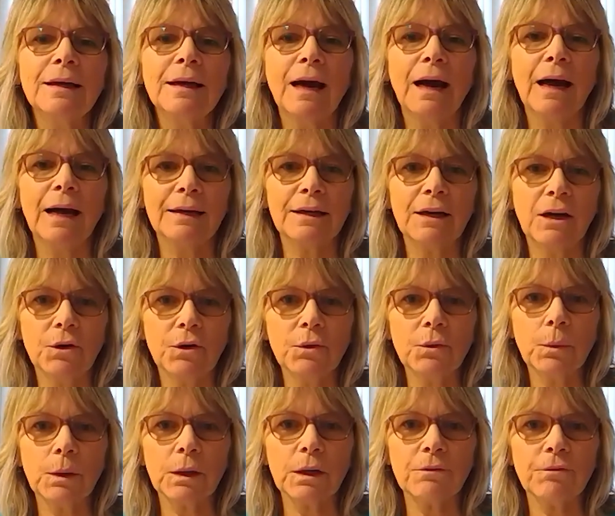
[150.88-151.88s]
I go to
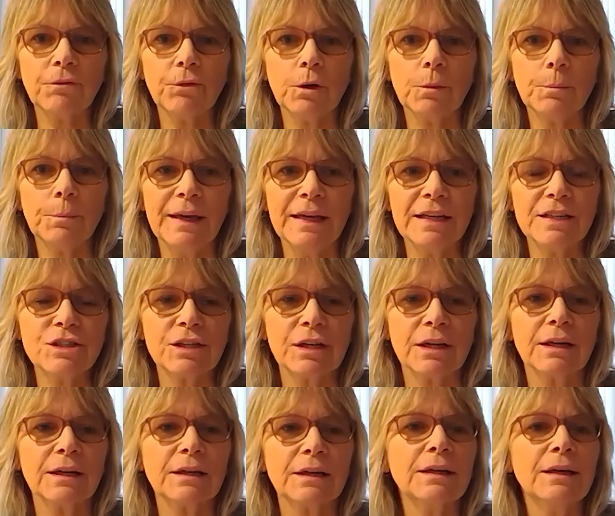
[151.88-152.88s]
work for a
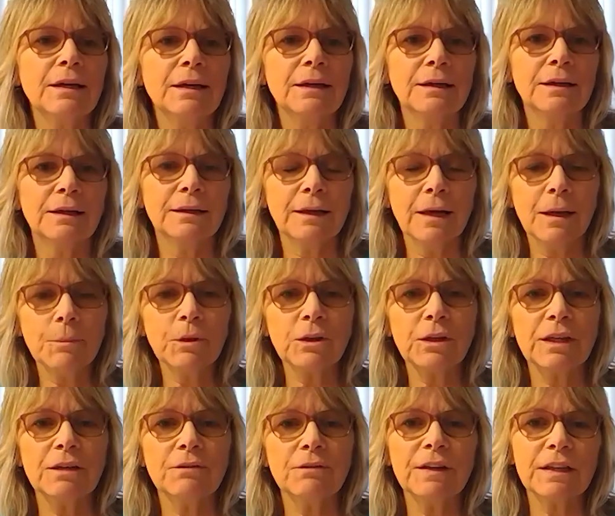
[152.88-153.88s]
paycheck. And I
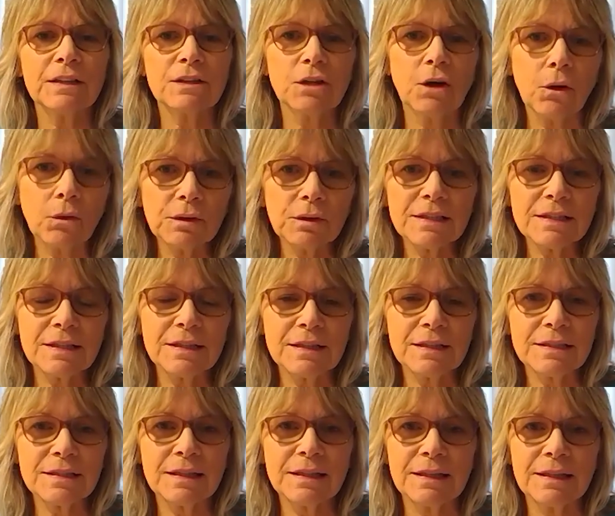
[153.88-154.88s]
believe he told us
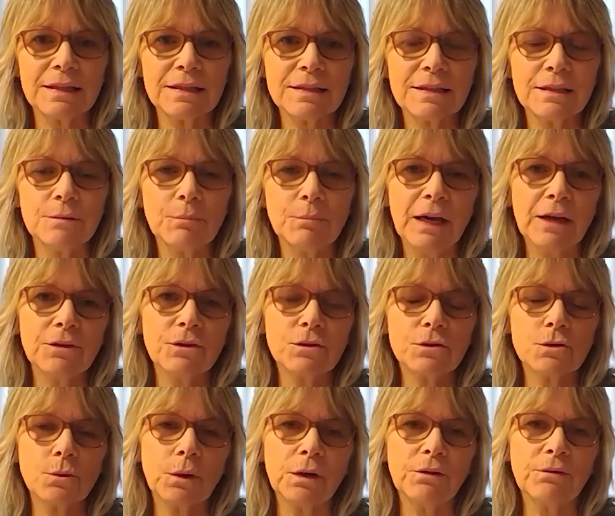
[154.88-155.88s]
these things in Matthew
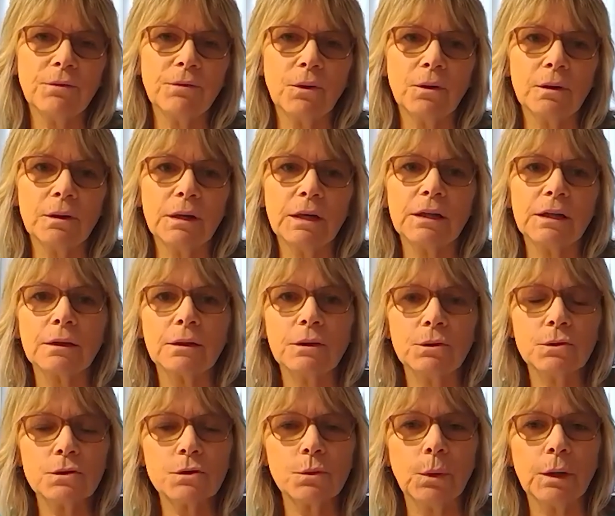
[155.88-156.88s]
24 and
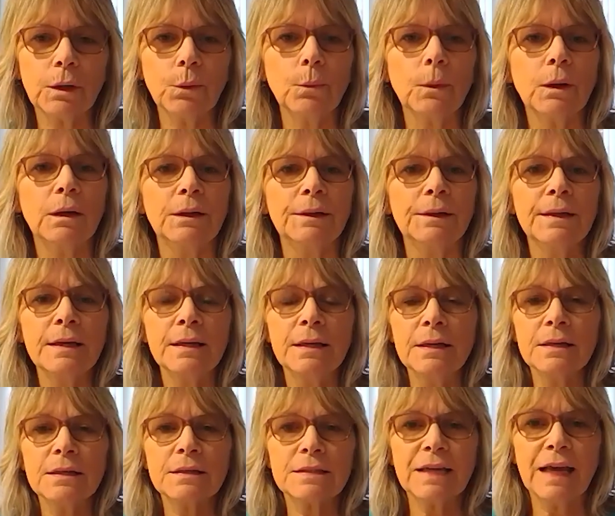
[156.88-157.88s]
Luke 21
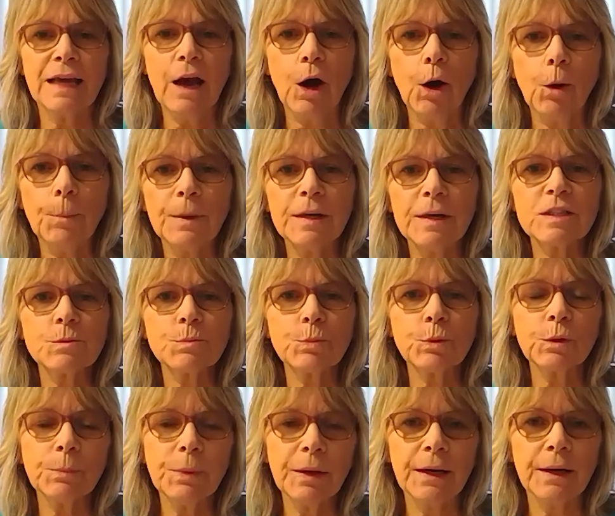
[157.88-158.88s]
to help us
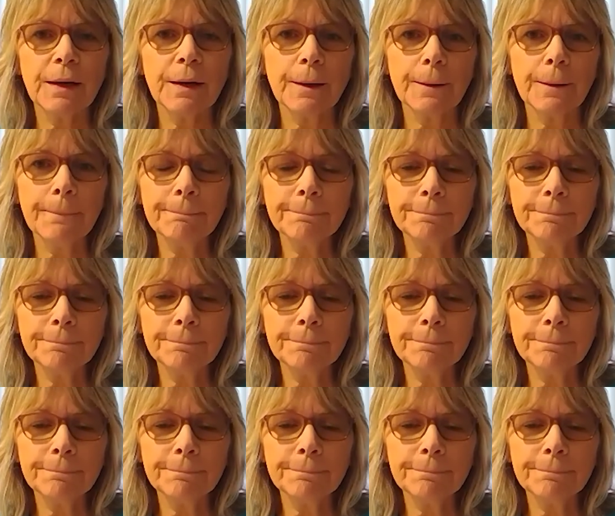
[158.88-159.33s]
prepare